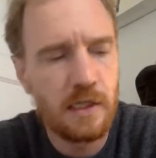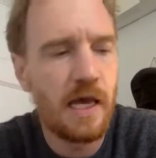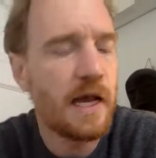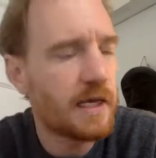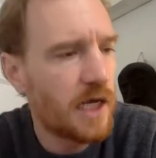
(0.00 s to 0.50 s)

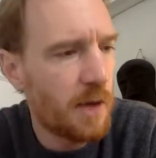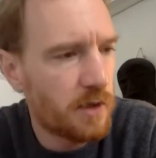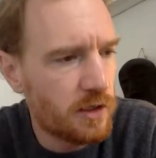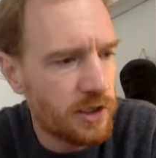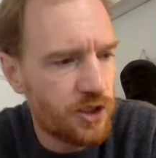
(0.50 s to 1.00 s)

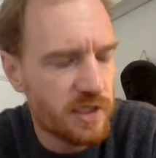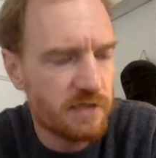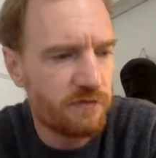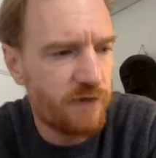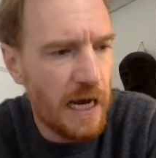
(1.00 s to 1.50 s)
economically
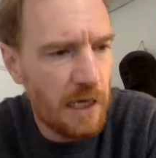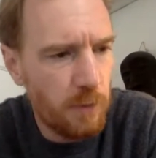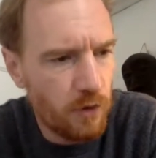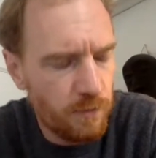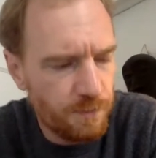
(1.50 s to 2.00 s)

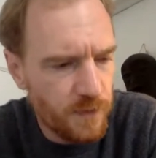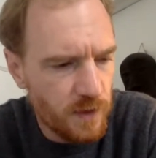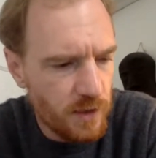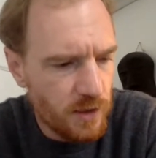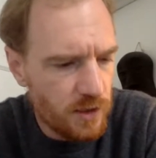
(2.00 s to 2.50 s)
justifiable
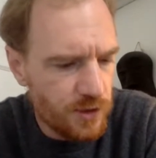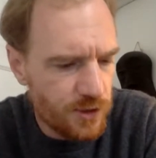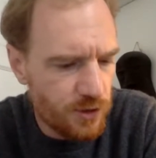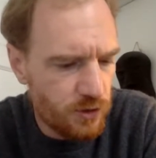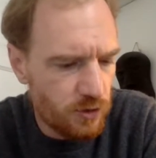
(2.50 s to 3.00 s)

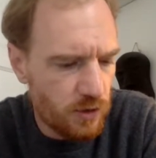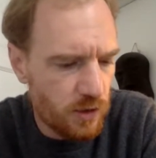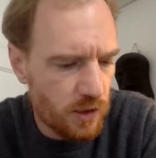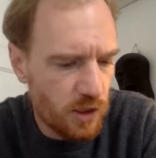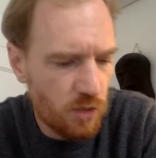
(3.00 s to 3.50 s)
to
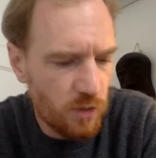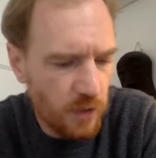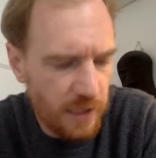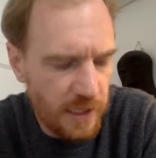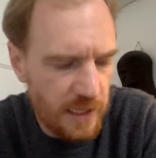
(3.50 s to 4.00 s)

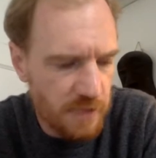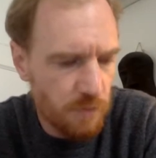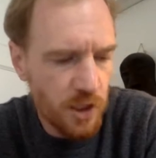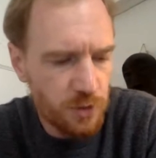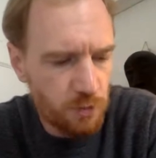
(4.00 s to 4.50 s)
accumulate as
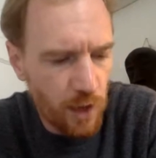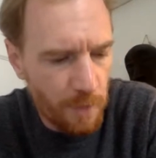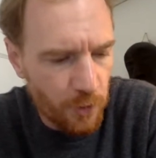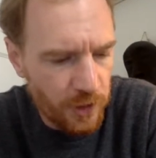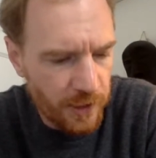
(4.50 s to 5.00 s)
much
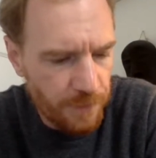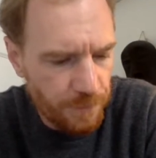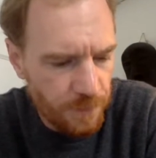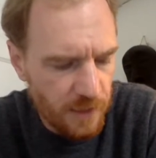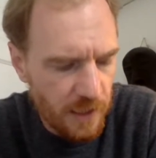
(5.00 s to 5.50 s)
property
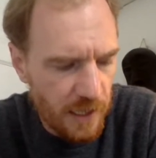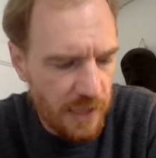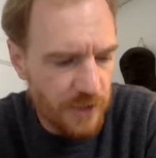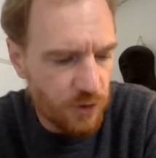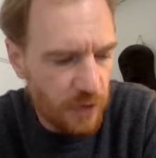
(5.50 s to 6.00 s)

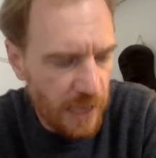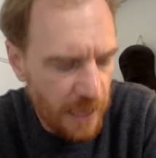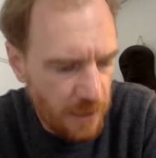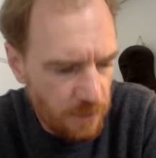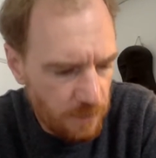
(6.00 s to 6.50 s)
as you
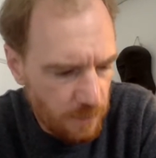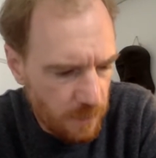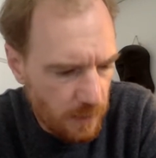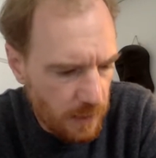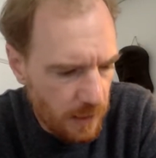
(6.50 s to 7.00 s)
can,
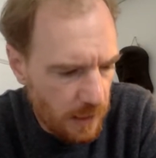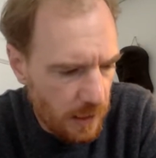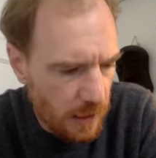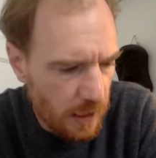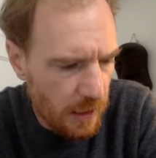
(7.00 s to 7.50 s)

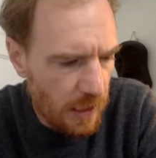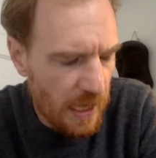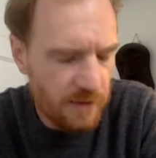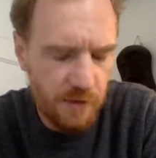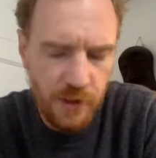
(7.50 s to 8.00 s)

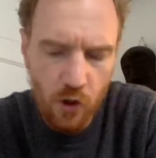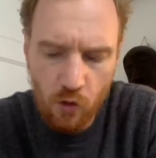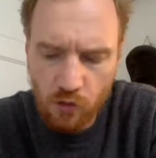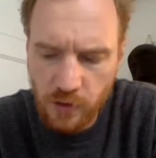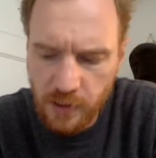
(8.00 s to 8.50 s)
and the
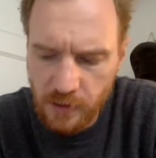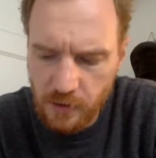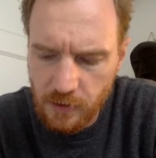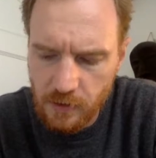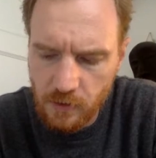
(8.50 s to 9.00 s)
only
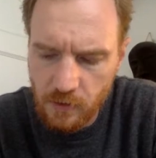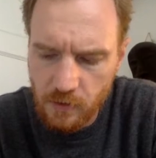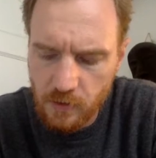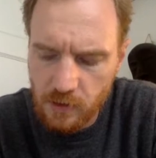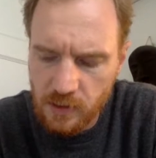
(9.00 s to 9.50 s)

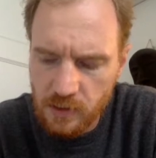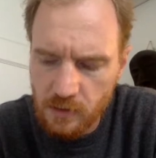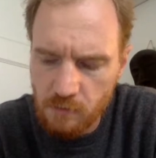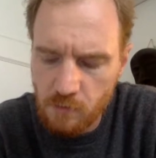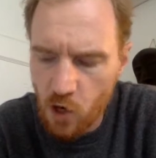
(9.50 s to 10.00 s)

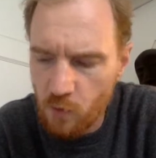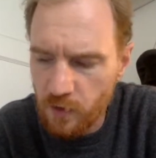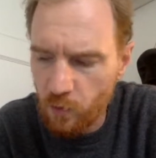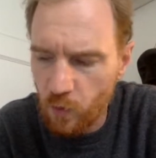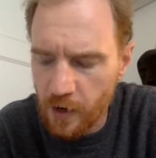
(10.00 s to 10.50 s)

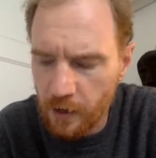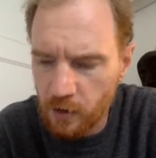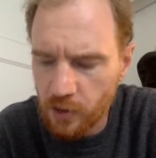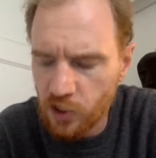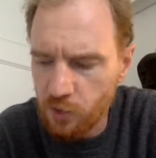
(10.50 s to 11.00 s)
moment where
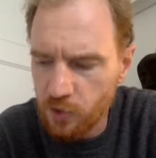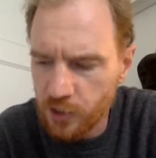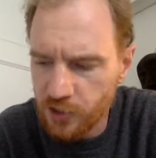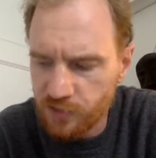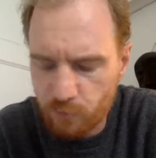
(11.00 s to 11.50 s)

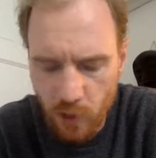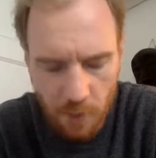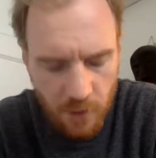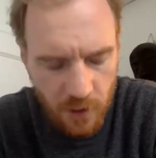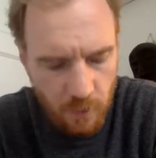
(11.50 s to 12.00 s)
accumulation of
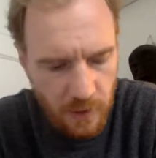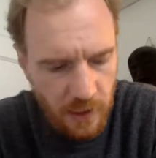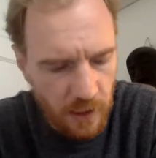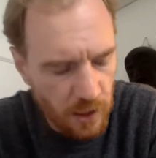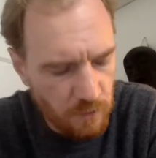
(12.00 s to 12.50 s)
property
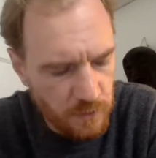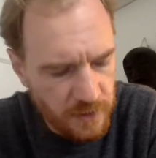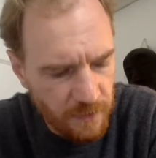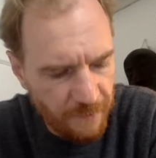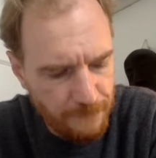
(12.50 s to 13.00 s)

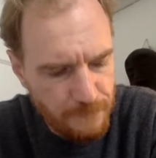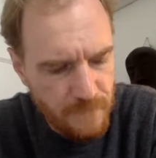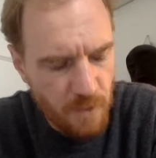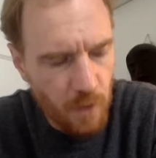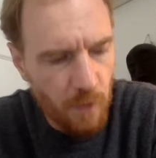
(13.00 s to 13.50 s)
becomes
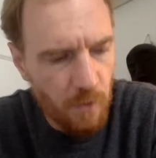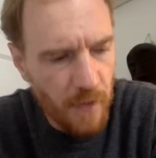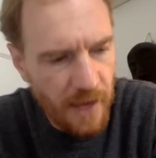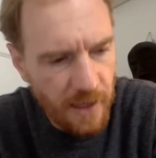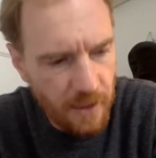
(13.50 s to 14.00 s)
problematic